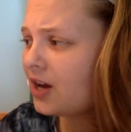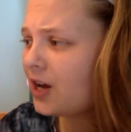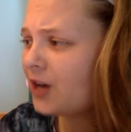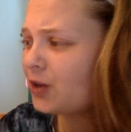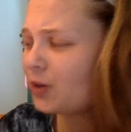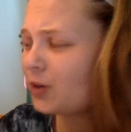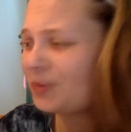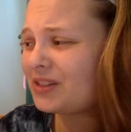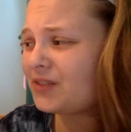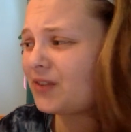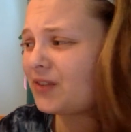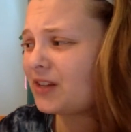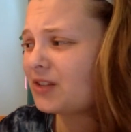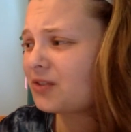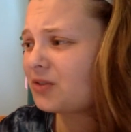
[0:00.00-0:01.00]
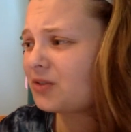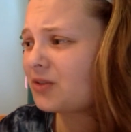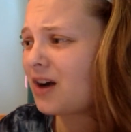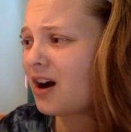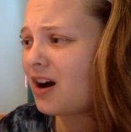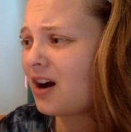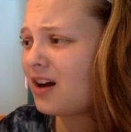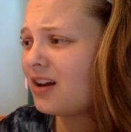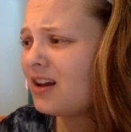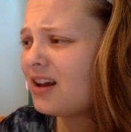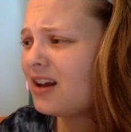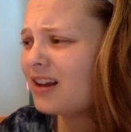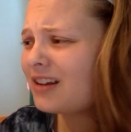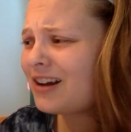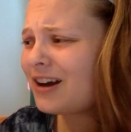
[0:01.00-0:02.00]
Norman's face grew hot.
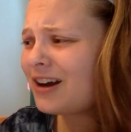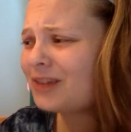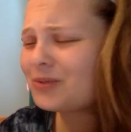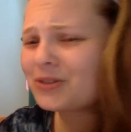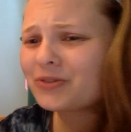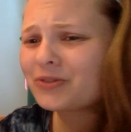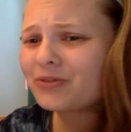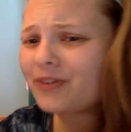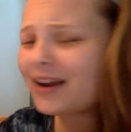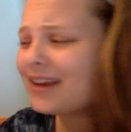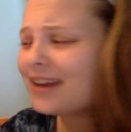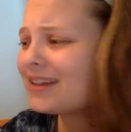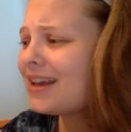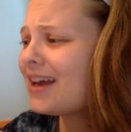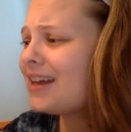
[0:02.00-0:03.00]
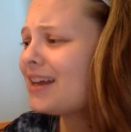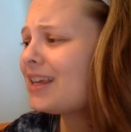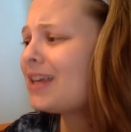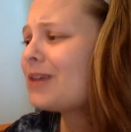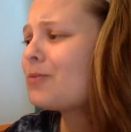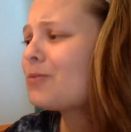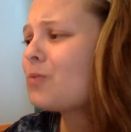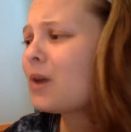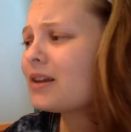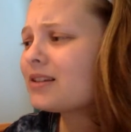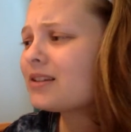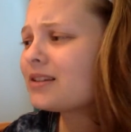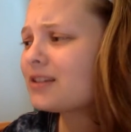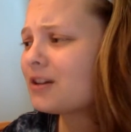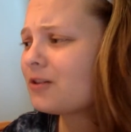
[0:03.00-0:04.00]
God was right. He
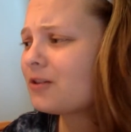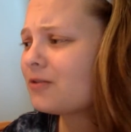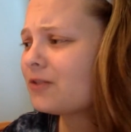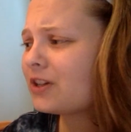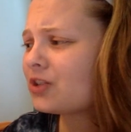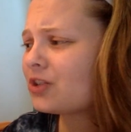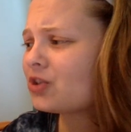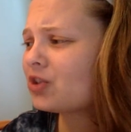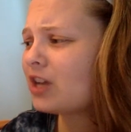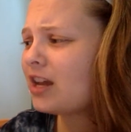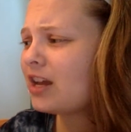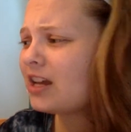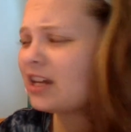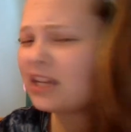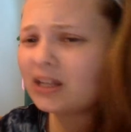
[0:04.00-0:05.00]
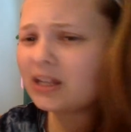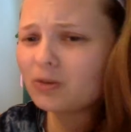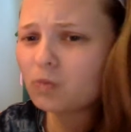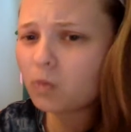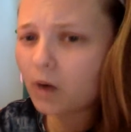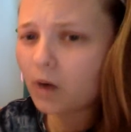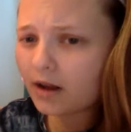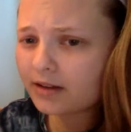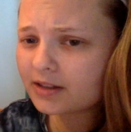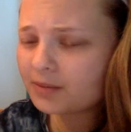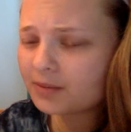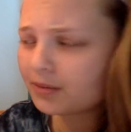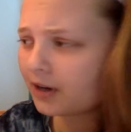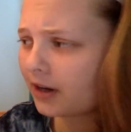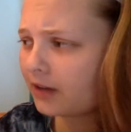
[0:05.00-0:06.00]
was selfish. He was
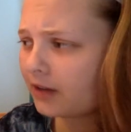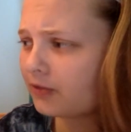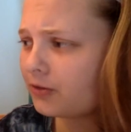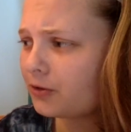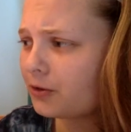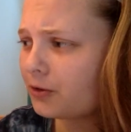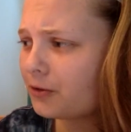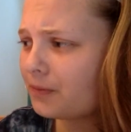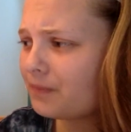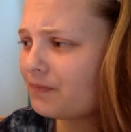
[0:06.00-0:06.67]
prideful.